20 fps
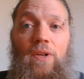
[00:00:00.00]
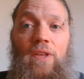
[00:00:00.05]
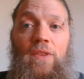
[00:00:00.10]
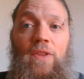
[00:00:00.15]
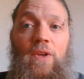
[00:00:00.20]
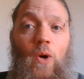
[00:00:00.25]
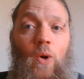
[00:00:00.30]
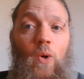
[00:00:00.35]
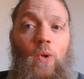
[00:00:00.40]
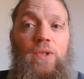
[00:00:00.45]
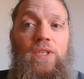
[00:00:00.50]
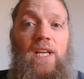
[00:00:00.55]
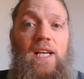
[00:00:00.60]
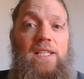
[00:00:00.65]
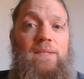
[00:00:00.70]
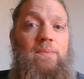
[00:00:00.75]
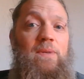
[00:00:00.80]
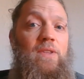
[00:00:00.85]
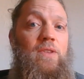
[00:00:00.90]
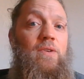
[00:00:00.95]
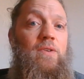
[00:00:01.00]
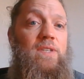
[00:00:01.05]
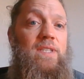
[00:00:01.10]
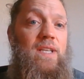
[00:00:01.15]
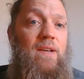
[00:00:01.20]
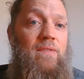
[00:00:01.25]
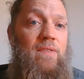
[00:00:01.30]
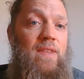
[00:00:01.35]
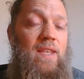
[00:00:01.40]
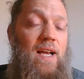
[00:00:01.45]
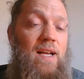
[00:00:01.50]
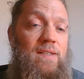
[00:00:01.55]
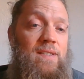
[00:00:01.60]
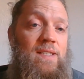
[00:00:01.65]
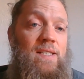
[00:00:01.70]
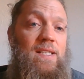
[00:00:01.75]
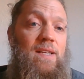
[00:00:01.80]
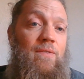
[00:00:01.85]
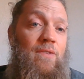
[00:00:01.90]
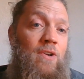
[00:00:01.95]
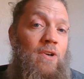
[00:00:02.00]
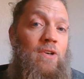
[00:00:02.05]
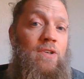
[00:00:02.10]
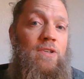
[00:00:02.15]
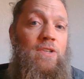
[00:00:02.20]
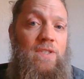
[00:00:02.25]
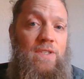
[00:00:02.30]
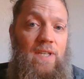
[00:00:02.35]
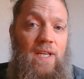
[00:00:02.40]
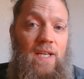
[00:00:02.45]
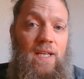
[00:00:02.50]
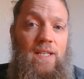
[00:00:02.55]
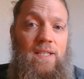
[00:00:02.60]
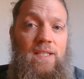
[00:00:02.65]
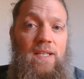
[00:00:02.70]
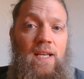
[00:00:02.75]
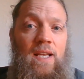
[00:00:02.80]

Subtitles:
In the Old Testament, there are 7,706,